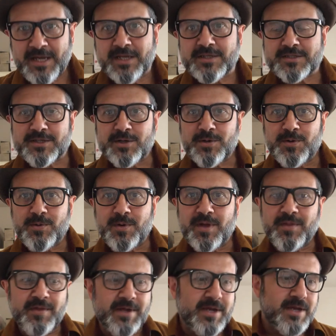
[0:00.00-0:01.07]
So
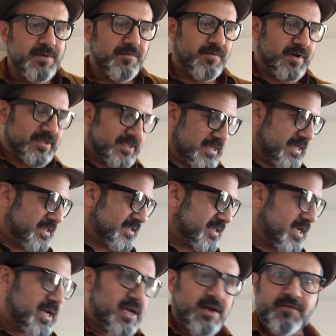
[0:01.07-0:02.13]
the first thing is,
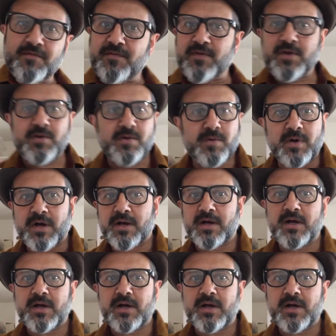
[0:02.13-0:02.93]
if you